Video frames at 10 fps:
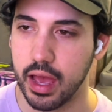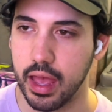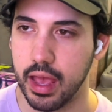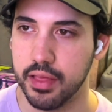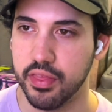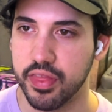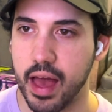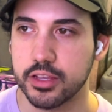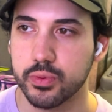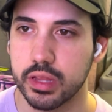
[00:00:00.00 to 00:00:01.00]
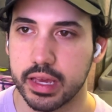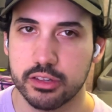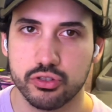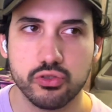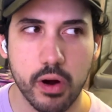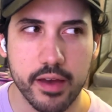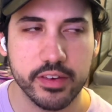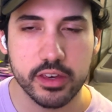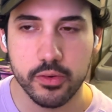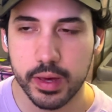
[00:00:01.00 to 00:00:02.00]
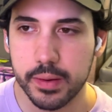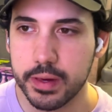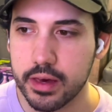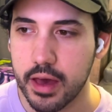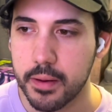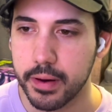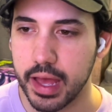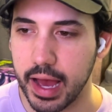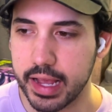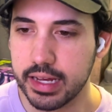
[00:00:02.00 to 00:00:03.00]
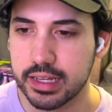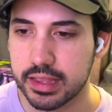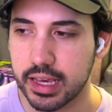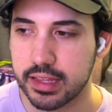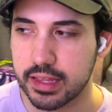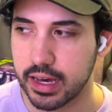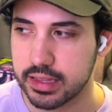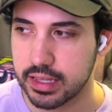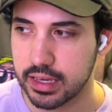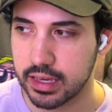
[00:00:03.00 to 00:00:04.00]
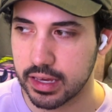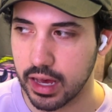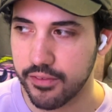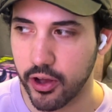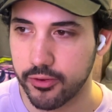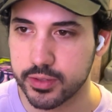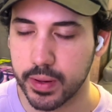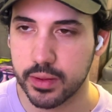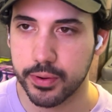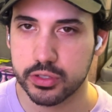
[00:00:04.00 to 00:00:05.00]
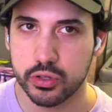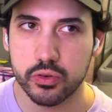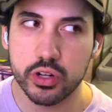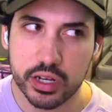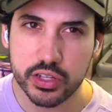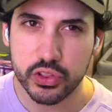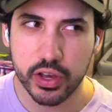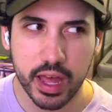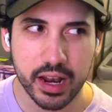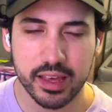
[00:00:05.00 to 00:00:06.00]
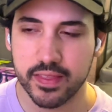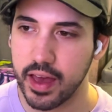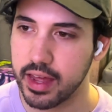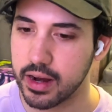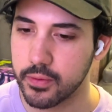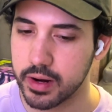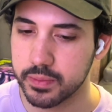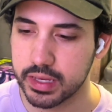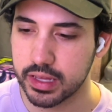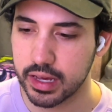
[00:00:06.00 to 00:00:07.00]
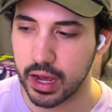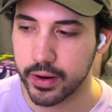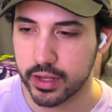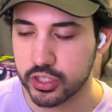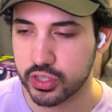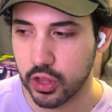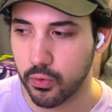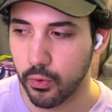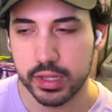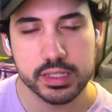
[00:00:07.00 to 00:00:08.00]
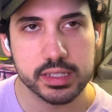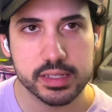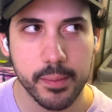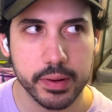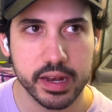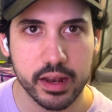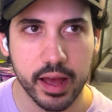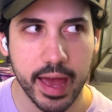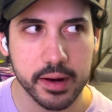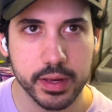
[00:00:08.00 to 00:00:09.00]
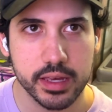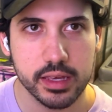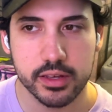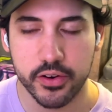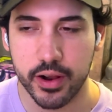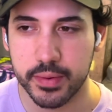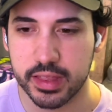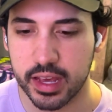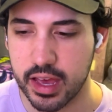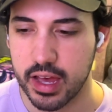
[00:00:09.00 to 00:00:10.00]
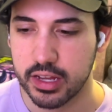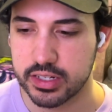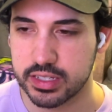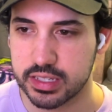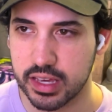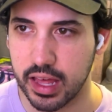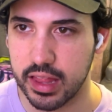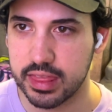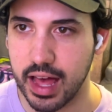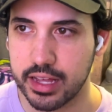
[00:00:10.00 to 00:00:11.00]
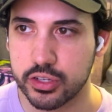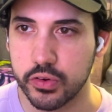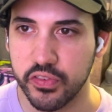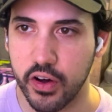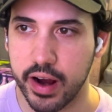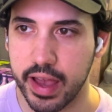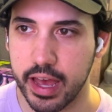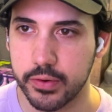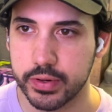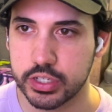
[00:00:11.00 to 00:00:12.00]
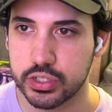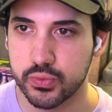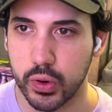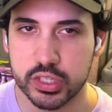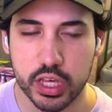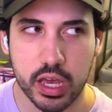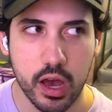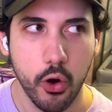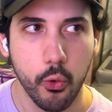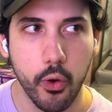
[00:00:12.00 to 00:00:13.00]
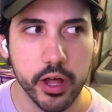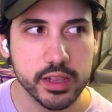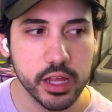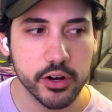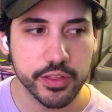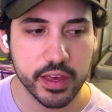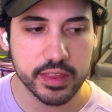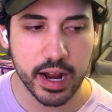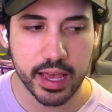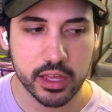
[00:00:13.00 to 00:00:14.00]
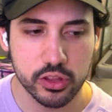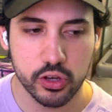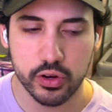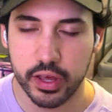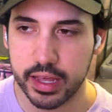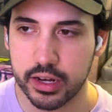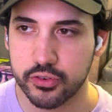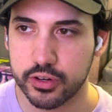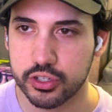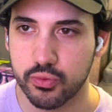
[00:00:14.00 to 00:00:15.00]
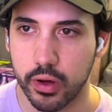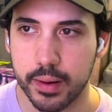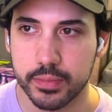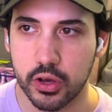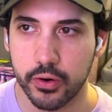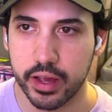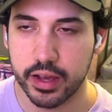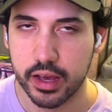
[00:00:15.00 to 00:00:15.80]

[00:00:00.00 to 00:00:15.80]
and that's what like is driving you maybe. But I kind of like the idea. I've always been the person who doesn't look at it like that. And I want to be like, I want to just look one step ahead of me. You know what I mean? Like just not too far ahead, which is what's like one little thing that I can do to increase what I'm doing